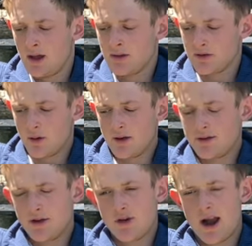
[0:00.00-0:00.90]
So
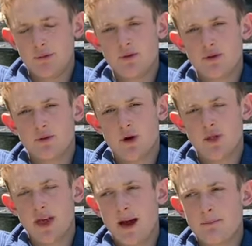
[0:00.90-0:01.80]
underground, you've
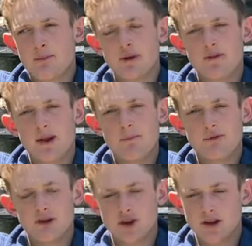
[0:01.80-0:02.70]
got the ambient
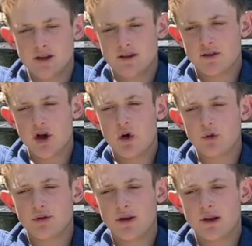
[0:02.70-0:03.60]
temperature. It's
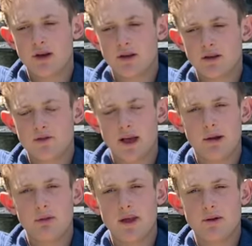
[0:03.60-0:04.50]
colder
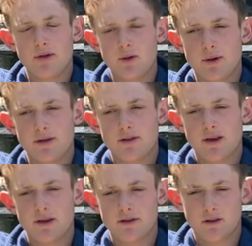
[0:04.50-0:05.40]
down there in the
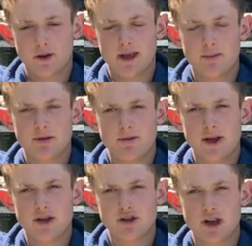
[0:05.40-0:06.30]
winter, so it keeps your
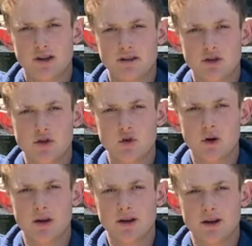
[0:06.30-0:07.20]
veg nice and cool.
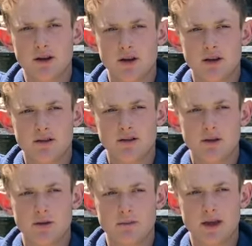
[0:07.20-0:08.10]
You
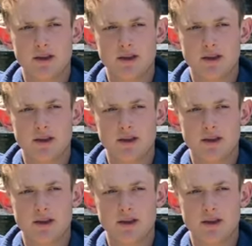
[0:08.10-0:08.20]
don't want to